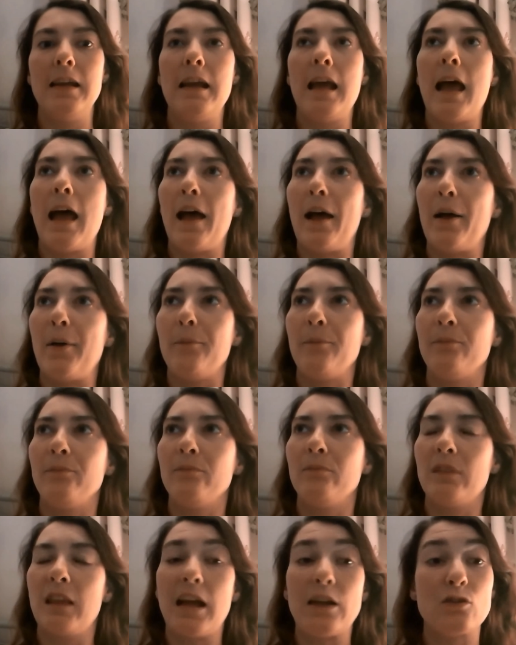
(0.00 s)

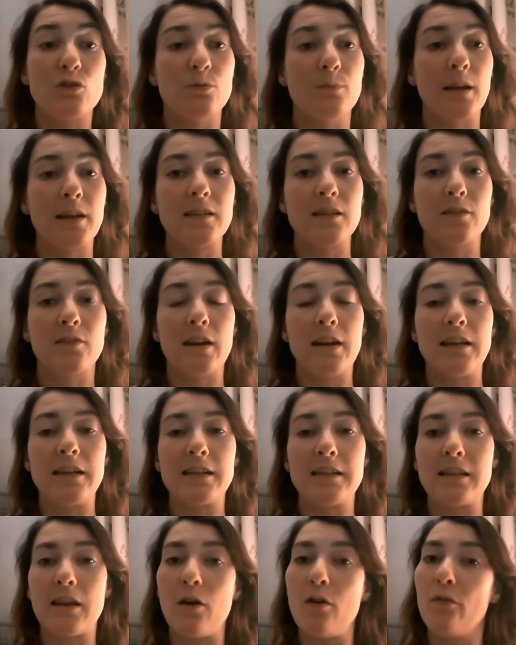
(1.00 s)
The actual masquerade
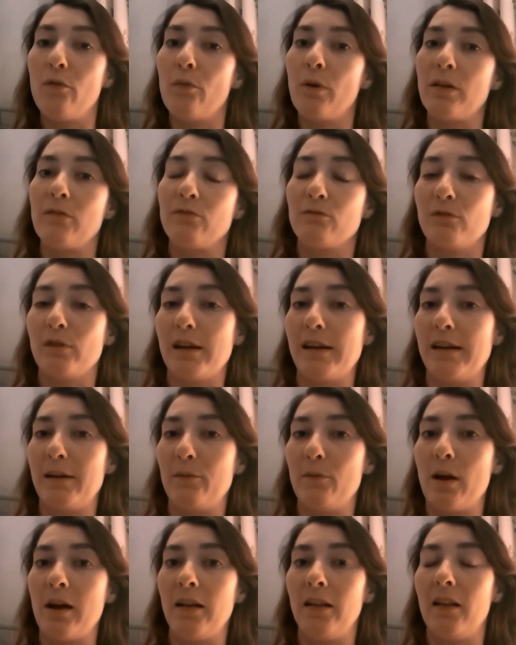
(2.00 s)
itself went really
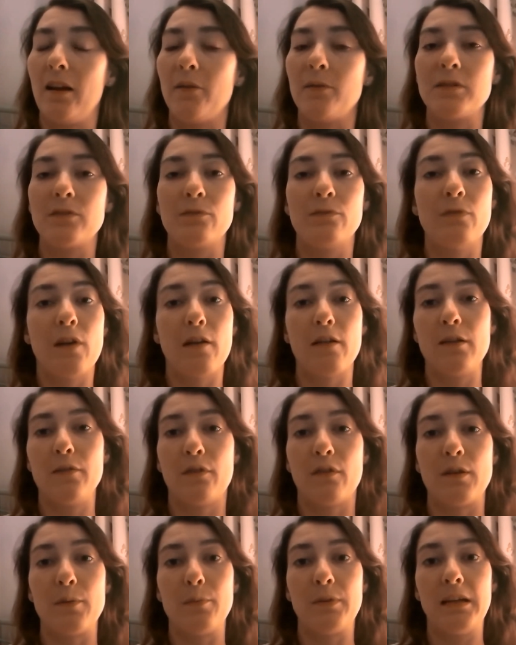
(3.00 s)
well. I was very,
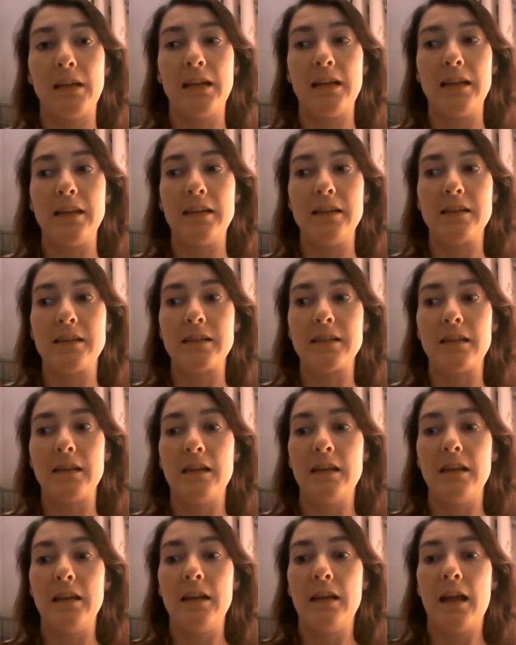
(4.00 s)
very pleased.
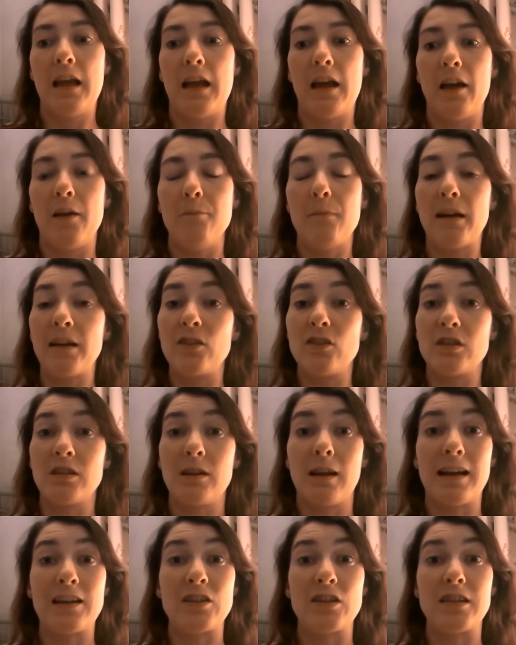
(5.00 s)
I managed to
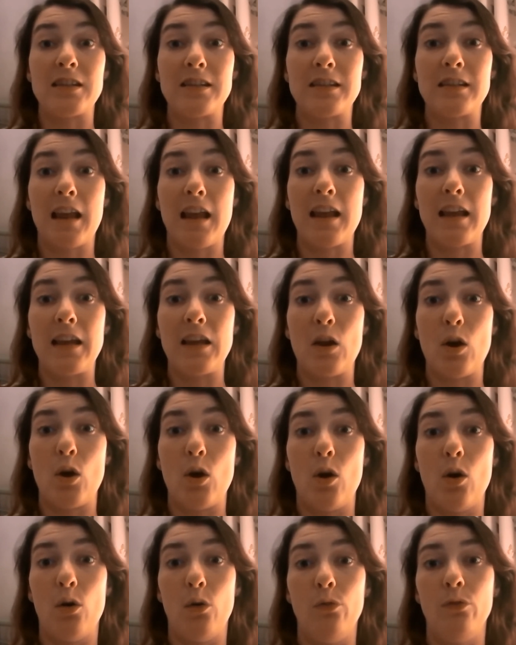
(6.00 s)
actually stay
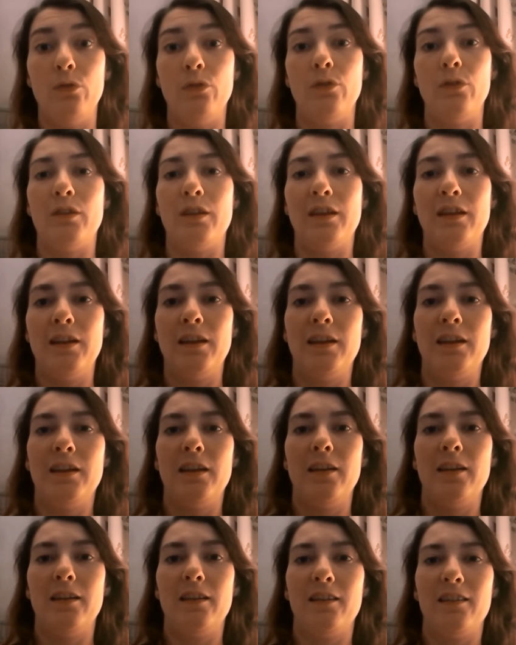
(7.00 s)
on
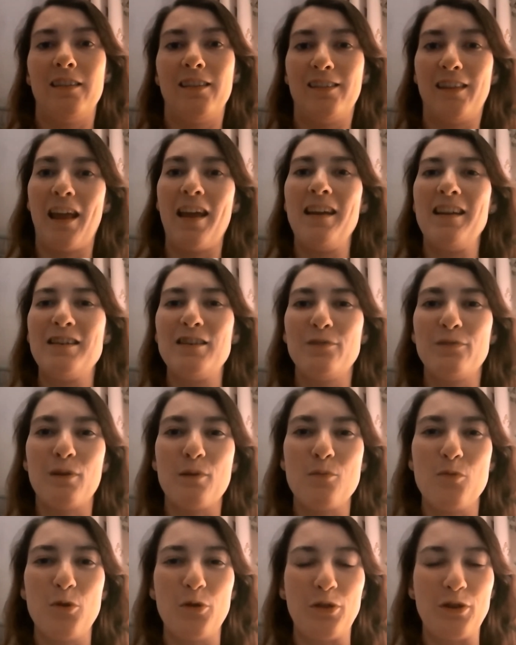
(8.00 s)
stage for
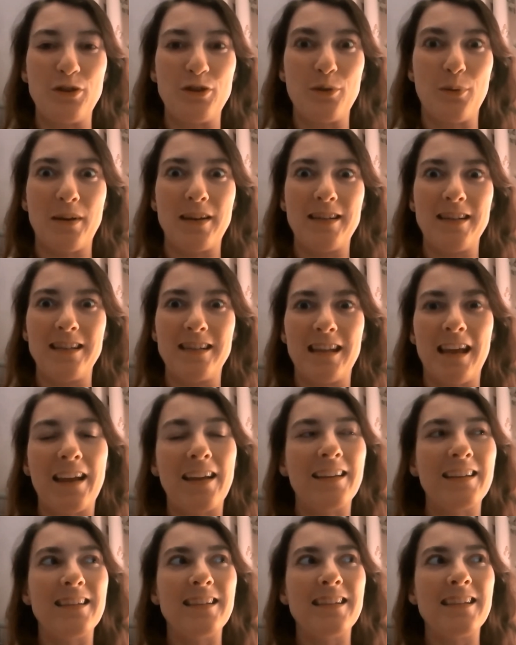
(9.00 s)
more than 20
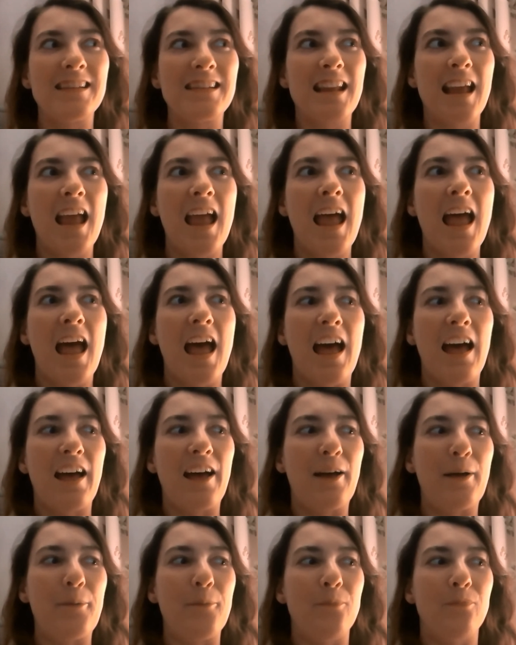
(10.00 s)
seconds,
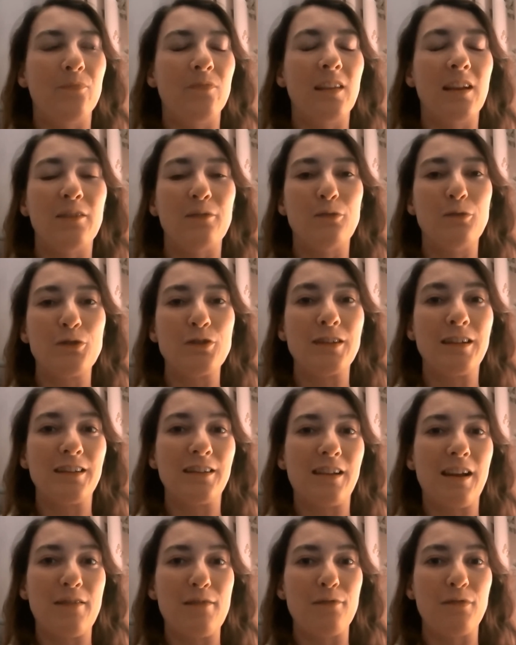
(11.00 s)
Unfortunately, I
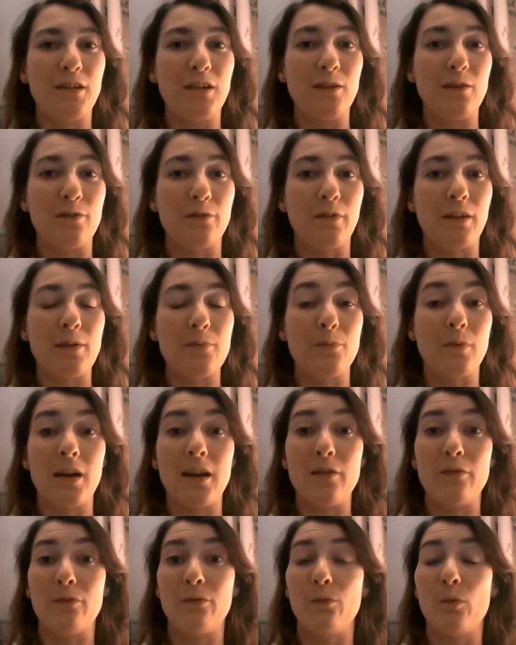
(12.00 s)
don't have a video of it, but
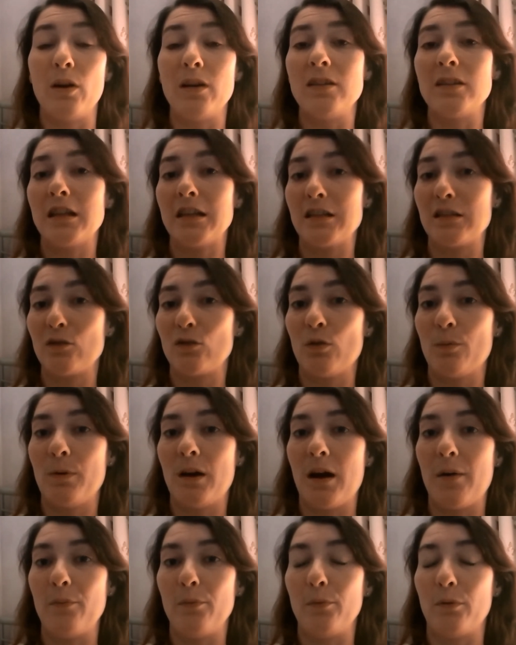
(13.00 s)
if one does crop
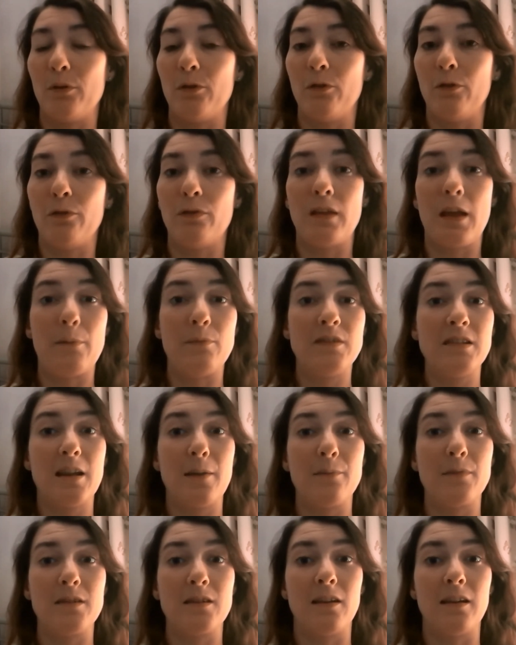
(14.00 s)
up on the
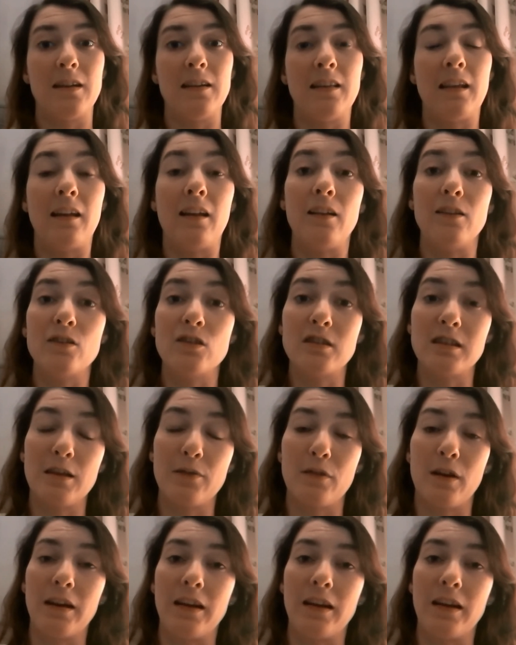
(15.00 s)
MCM site, then I'll see if I